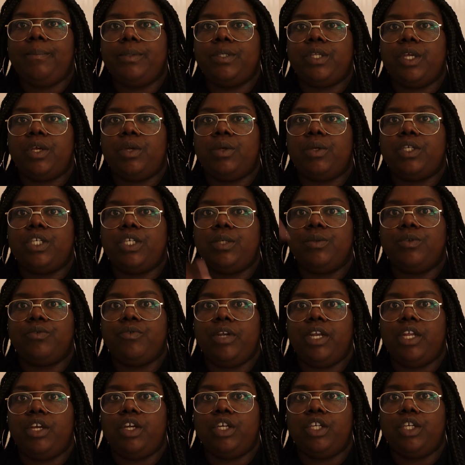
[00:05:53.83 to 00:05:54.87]
so she was
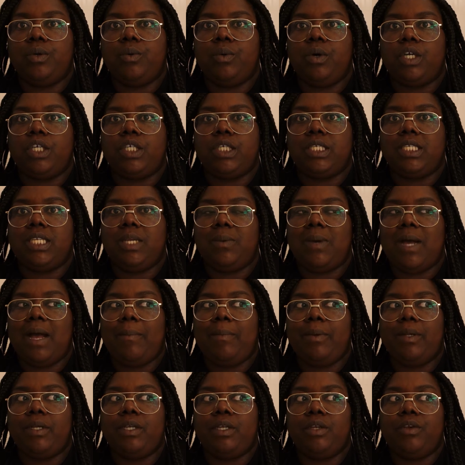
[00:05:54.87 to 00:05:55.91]
really good to watch to see what
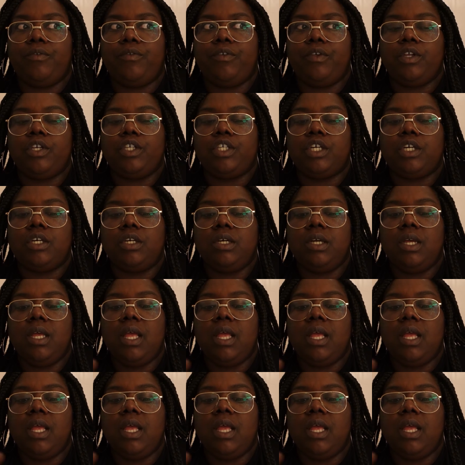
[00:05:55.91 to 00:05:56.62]
happened in the future.